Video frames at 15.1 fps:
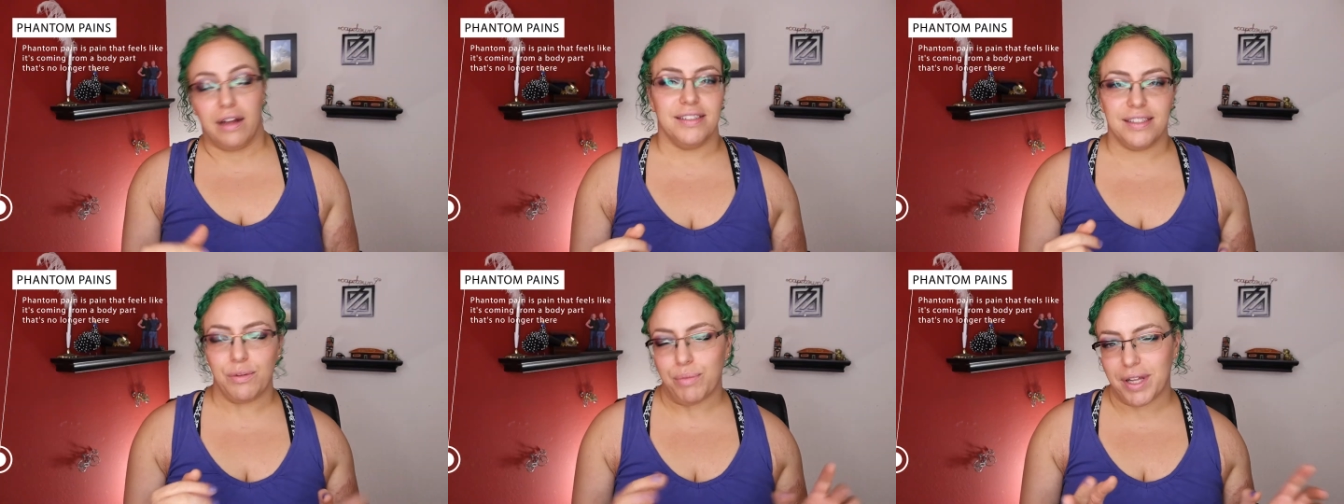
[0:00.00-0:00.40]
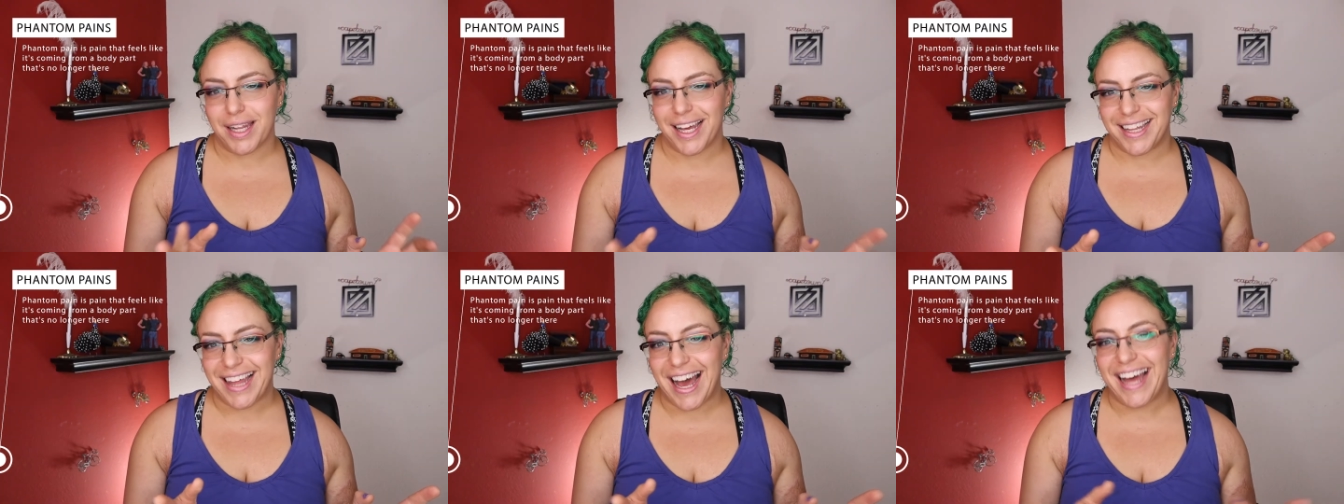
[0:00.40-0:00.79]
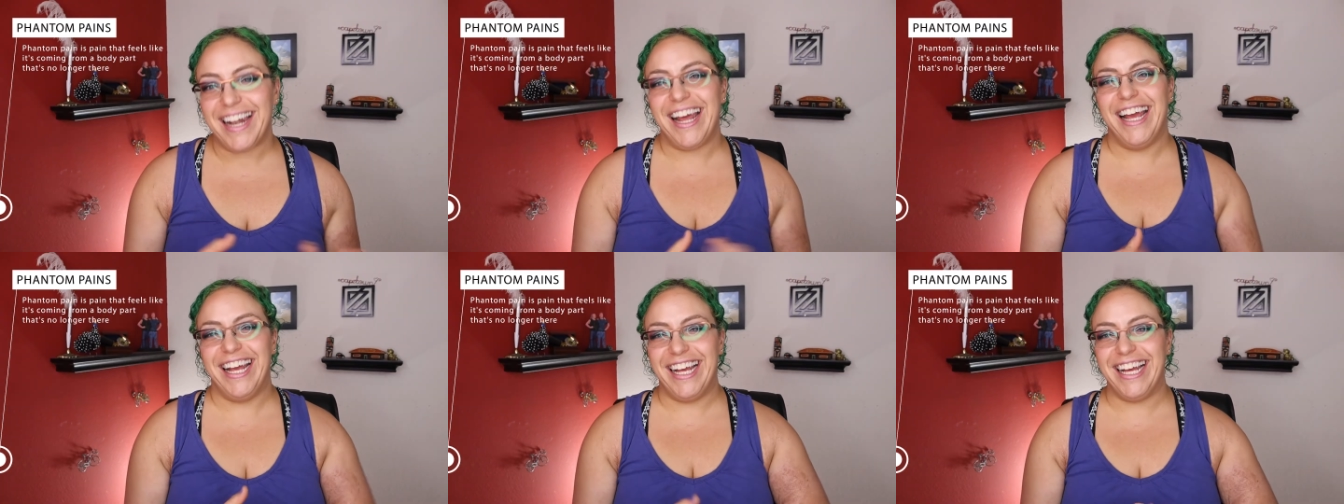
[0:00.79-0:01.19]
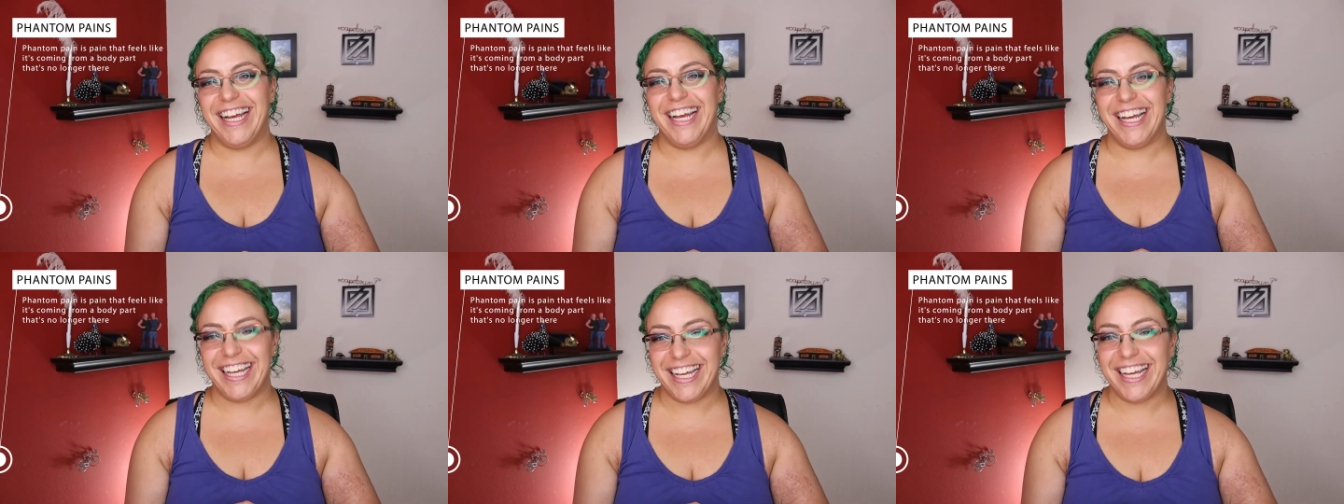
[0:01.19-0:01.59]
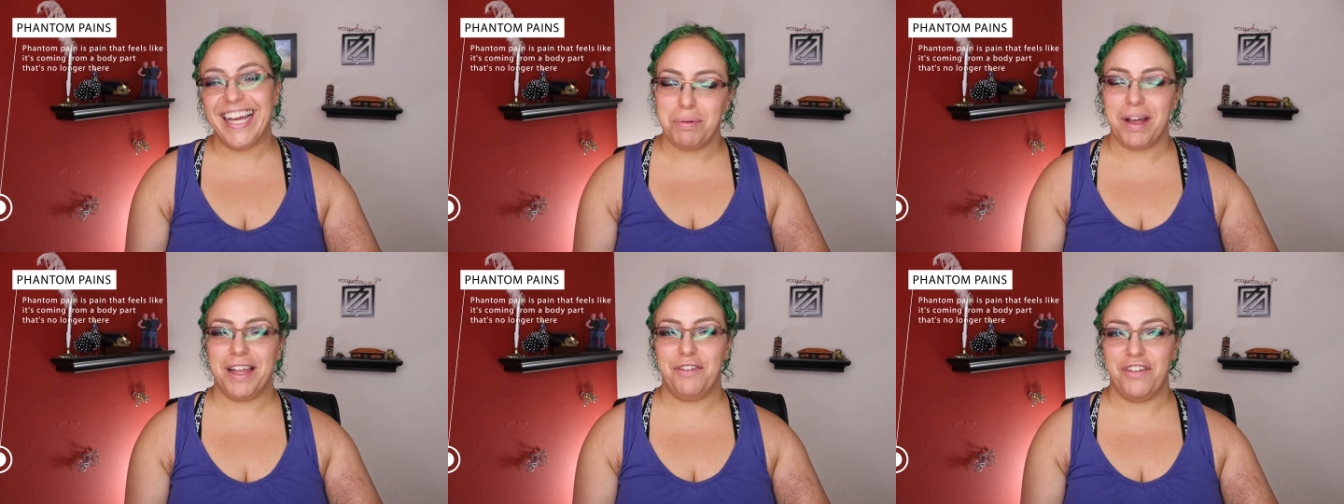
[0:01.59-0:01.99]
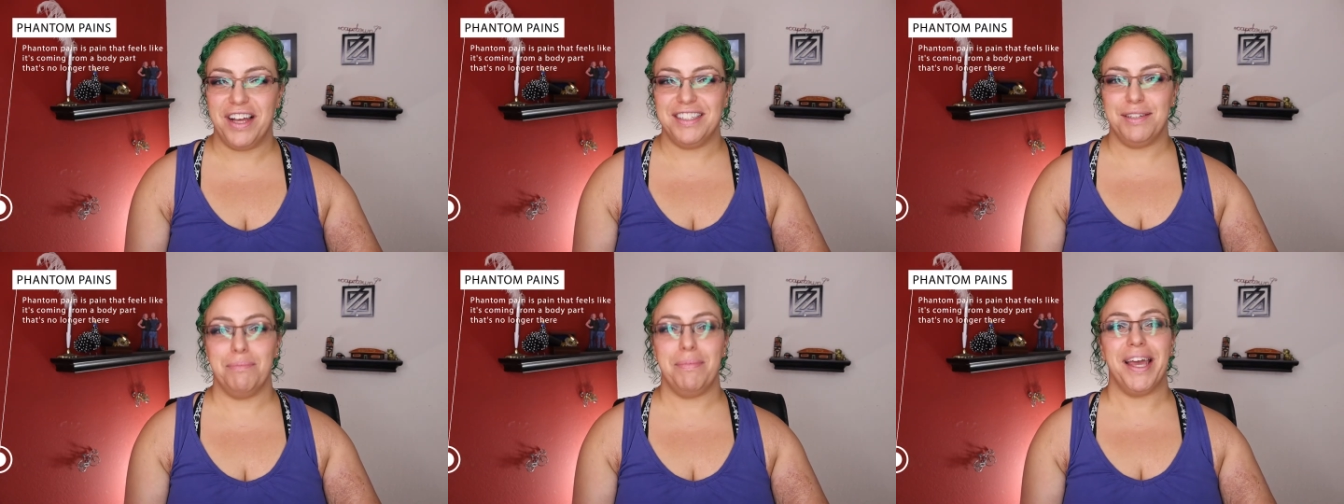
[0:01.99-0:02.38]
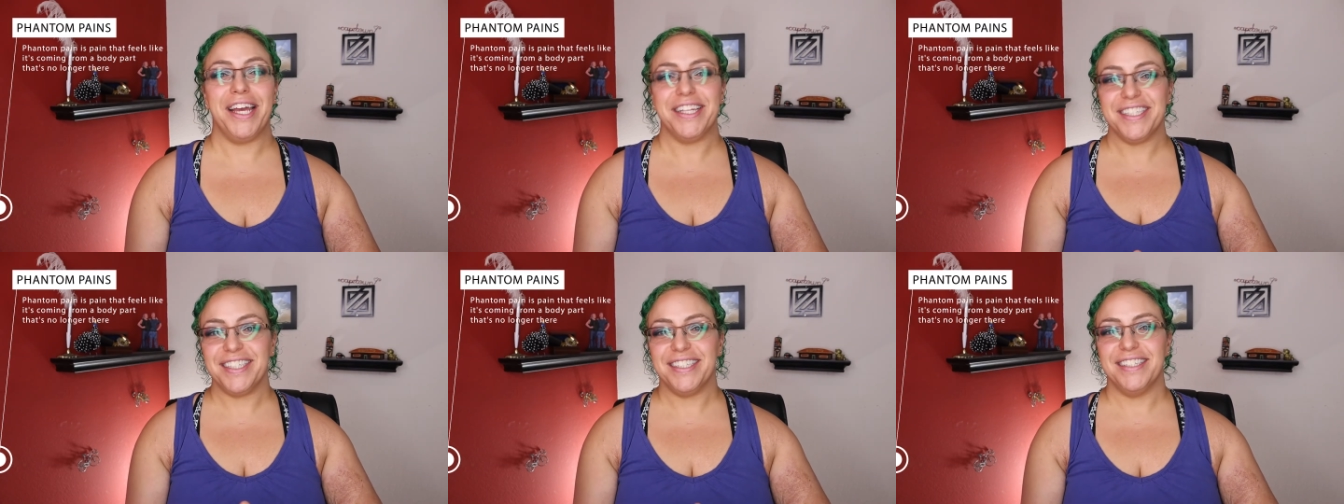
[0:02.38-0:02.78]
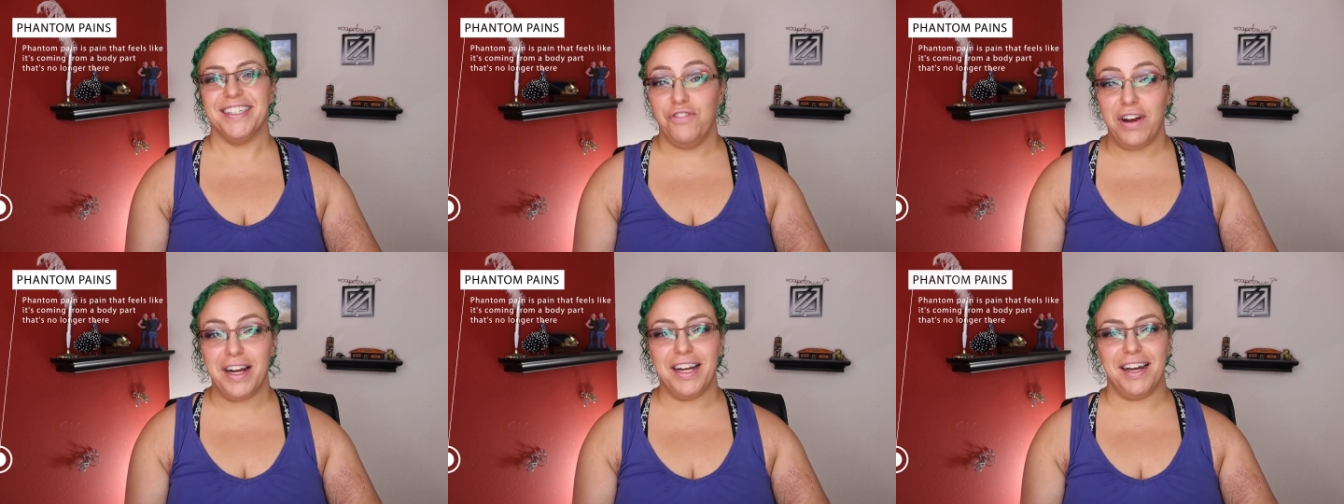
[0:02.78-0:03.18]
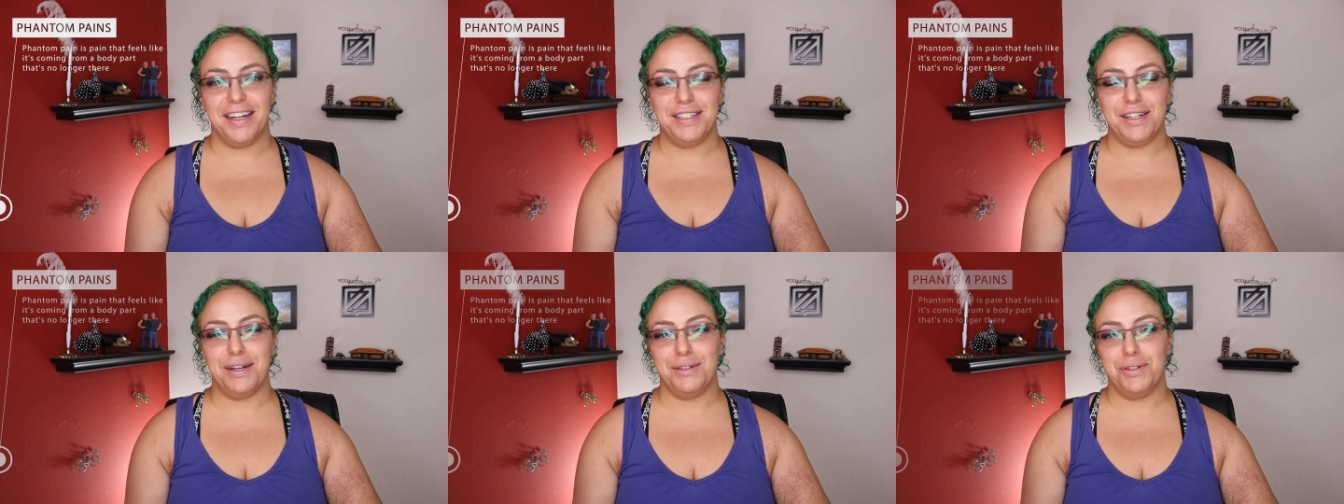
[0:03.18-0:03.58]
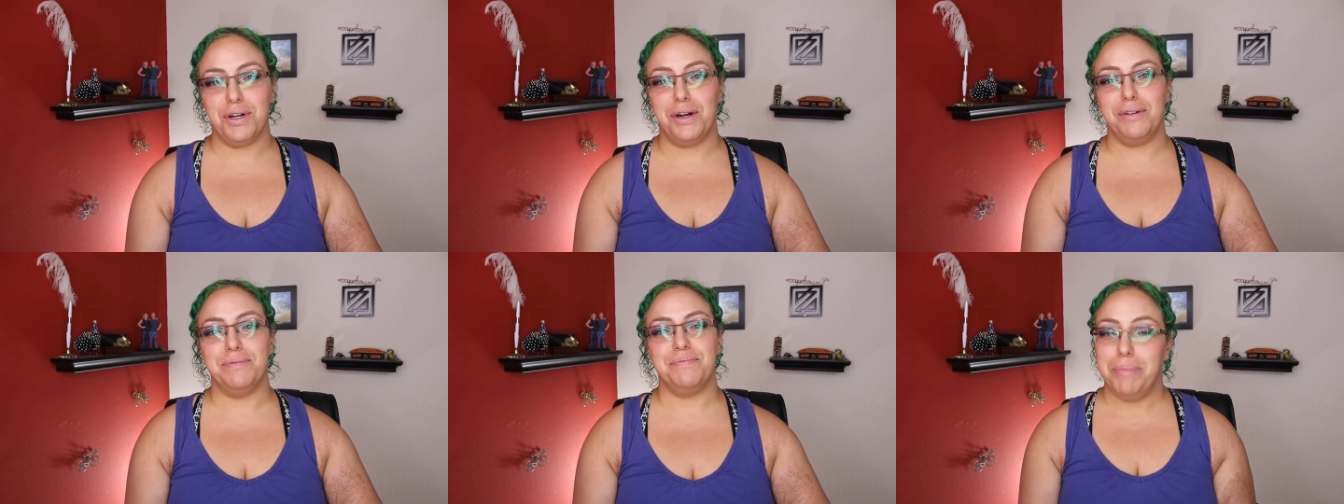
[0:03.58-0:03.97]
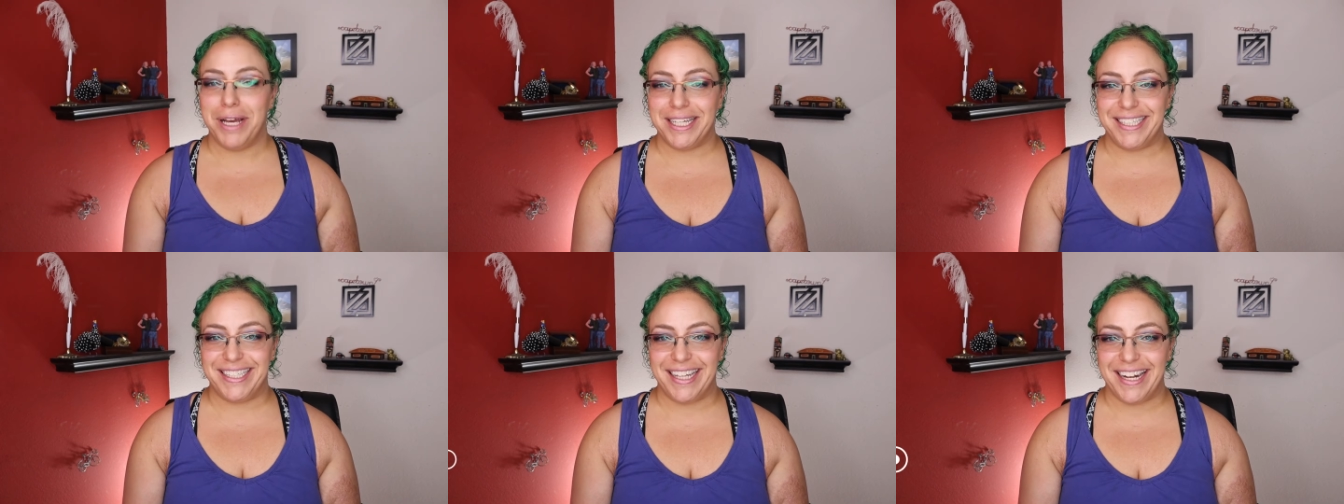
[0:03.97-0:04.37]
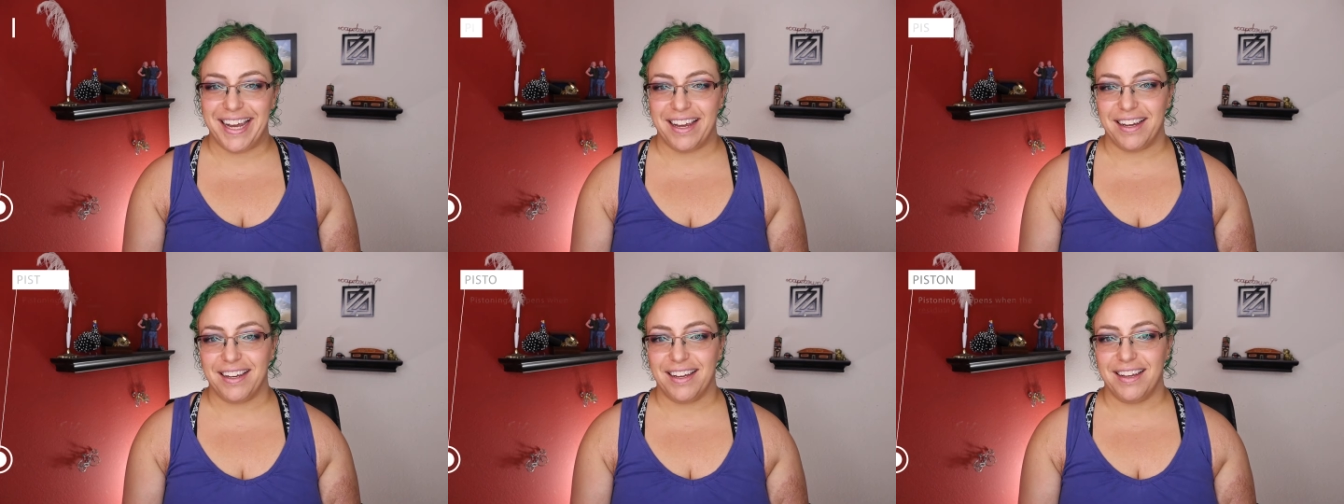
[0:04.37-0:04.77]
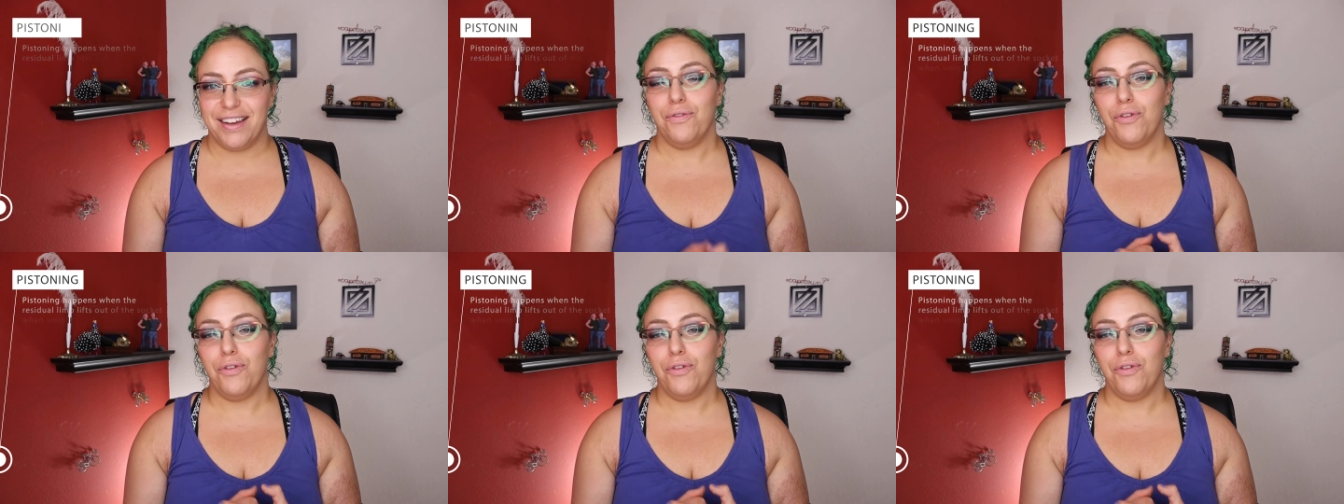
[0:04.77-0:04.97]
something like that, it's probably phantom pains. Very hard to control. Pistoning.